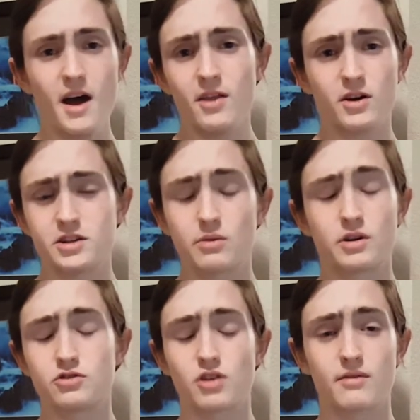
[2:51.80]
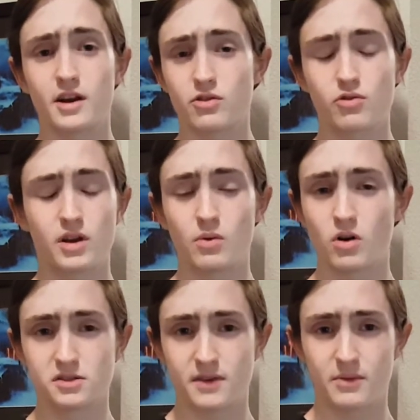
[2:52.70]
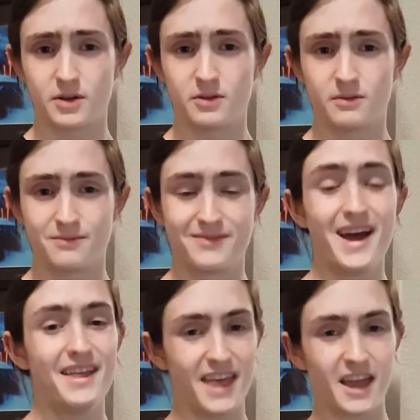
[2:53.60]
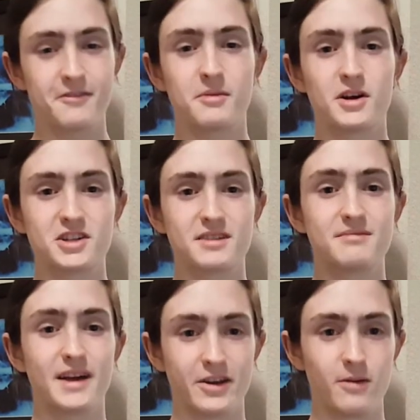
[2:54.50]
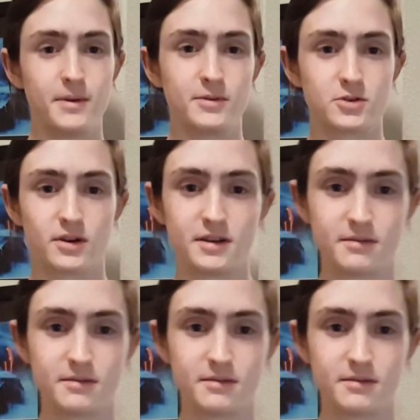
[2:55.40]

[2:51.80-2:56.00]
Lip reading: Though I still wouldn't try running through any walls if I were you. Thank you for watching, and I hope you enjoyed.